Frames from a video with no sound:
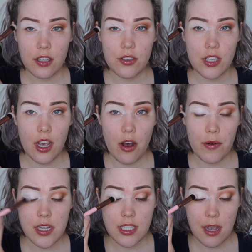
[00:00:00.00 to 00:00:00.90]
Usually I
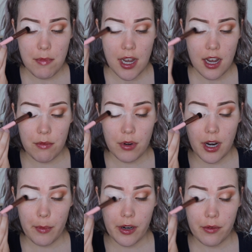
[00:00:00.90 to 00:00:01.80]
always set my eye
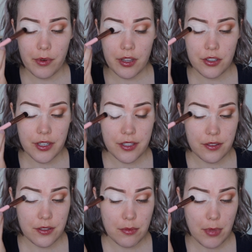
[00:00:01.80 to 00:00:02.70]
primer with a
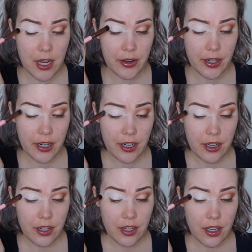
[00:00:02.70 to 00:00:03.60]
translucent powder
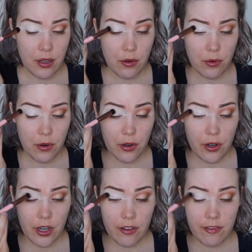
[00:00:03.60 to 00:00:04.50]

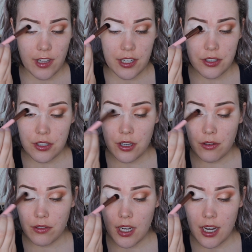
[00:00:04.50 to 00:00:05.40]
or a flesh
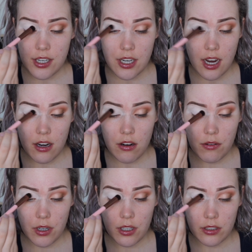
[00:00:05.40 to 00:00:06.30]
toned
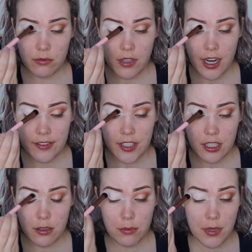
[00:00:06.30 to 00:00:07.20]
eyeshadow or
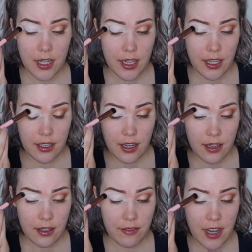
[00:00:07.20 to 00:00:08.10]
whatever, but
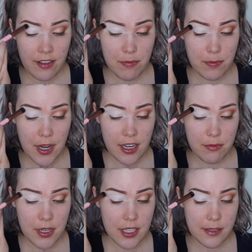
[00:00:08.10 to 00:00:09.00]
I've kind
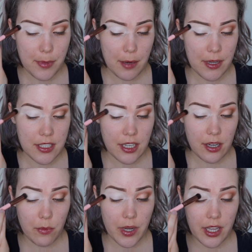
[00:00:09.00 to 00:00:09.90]
of been
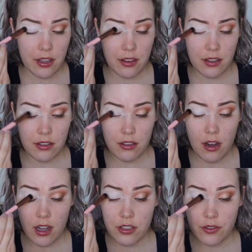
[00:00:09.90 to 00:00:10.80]
experimenting with
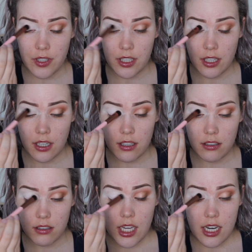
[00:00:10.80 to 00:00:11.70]
not doing
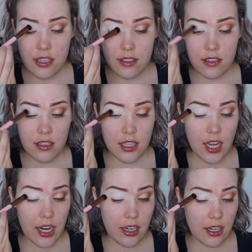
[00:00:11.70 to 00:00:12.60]
that. It is a
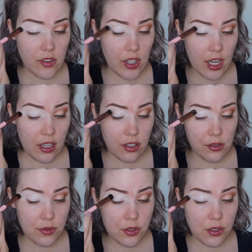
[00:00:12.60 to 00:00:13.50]
technique to get
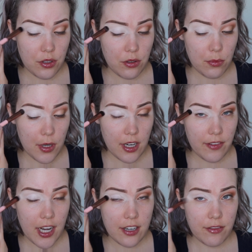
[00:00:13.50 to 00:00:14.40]
used to, but
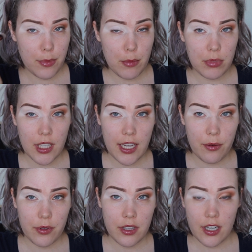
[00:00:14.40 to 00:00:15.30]
I've kind of been
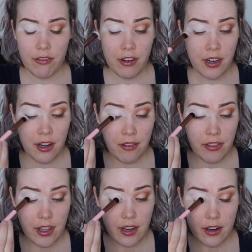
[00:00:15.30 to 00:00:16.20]
playing with it every now
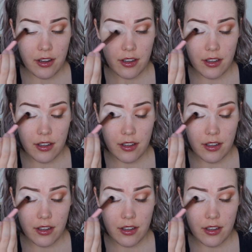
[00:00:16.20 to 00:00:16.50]
and then.